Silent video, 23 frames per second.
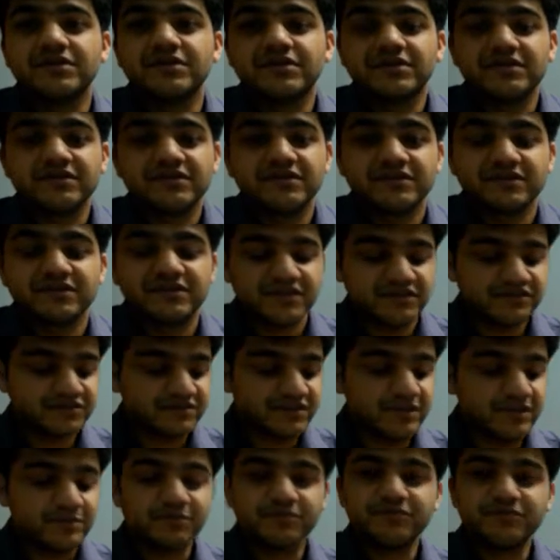such
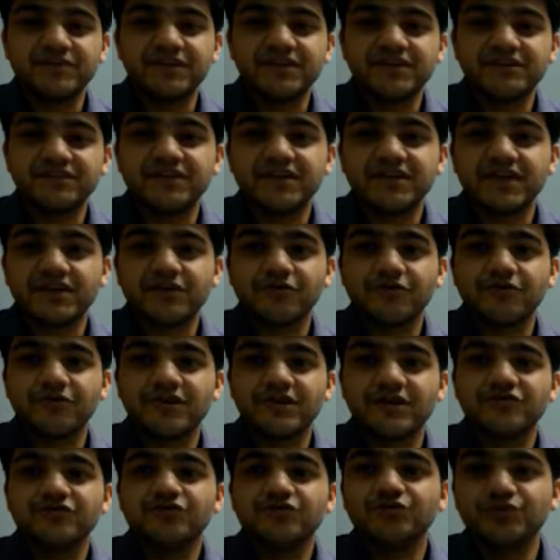type of leads, they are called
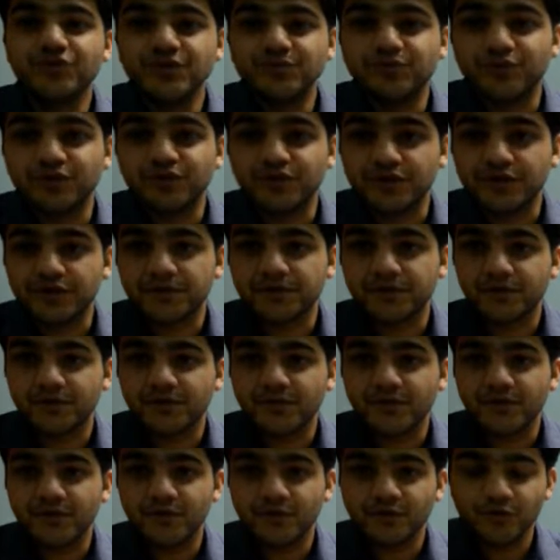as unipolar.
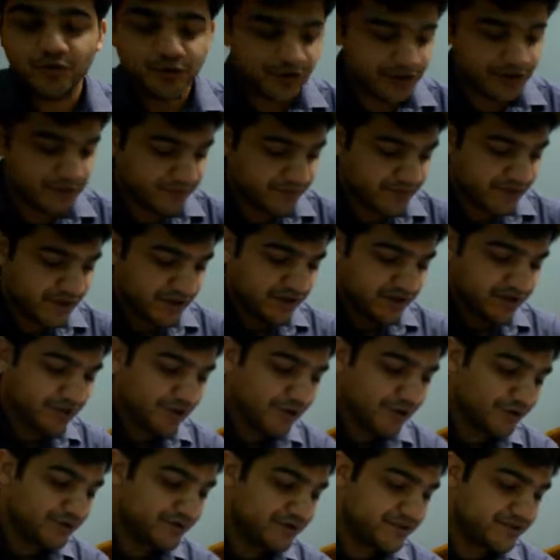Okay, now
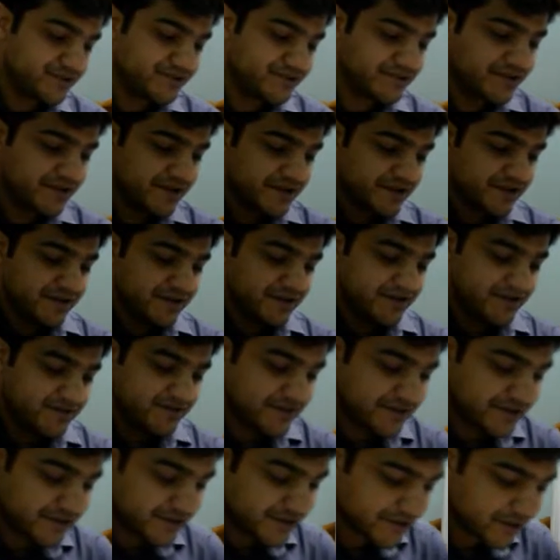how this
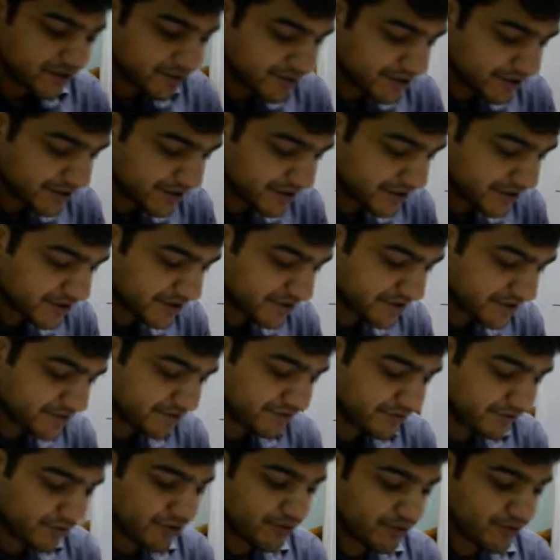central terminal is
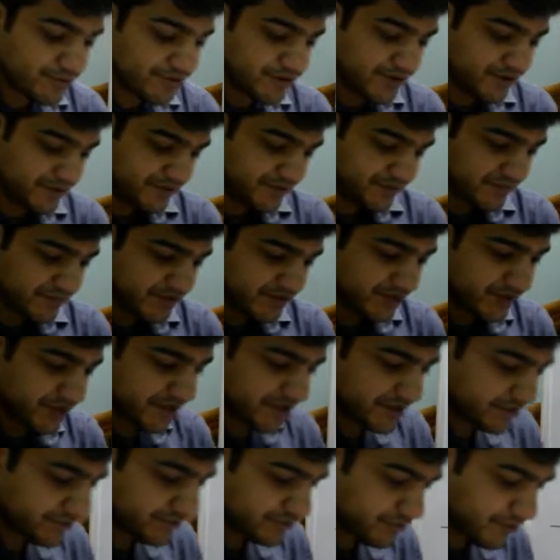formed? It
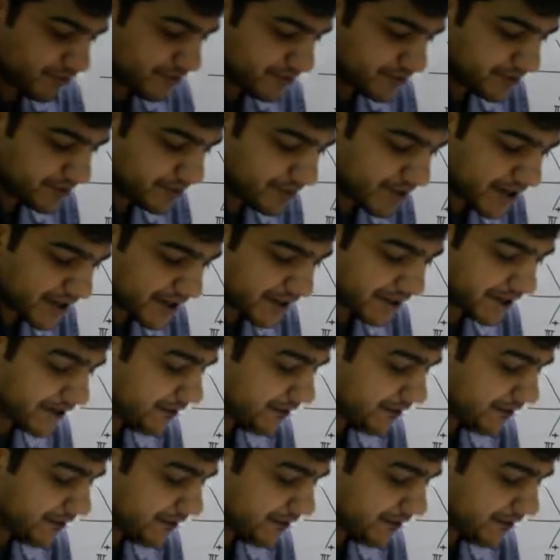is formed by,